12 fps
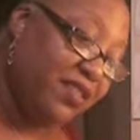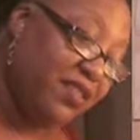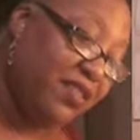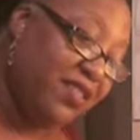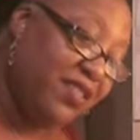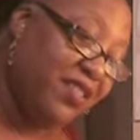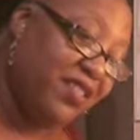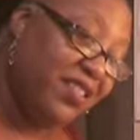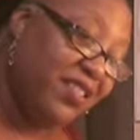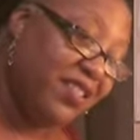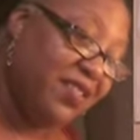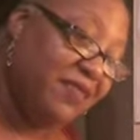
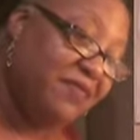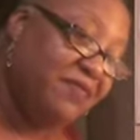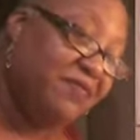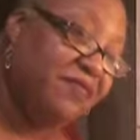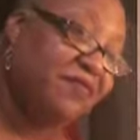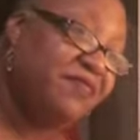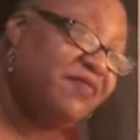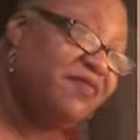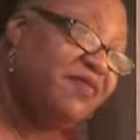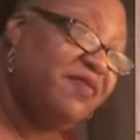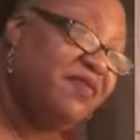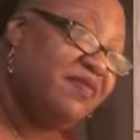
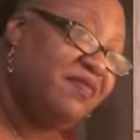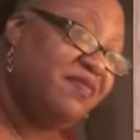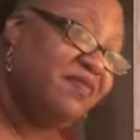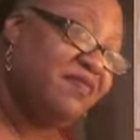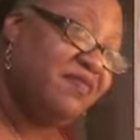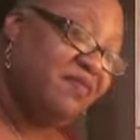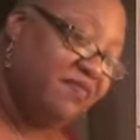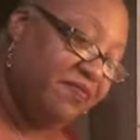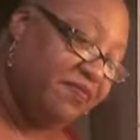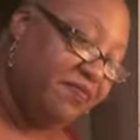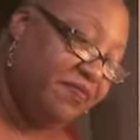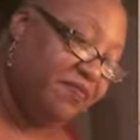
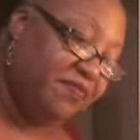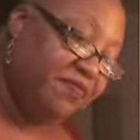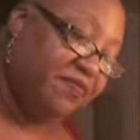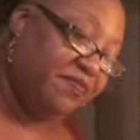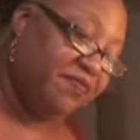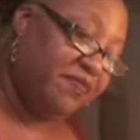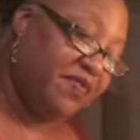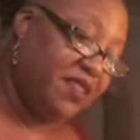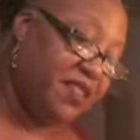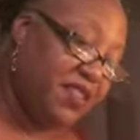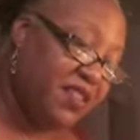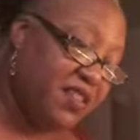
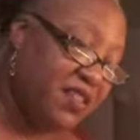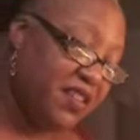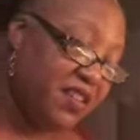(silence)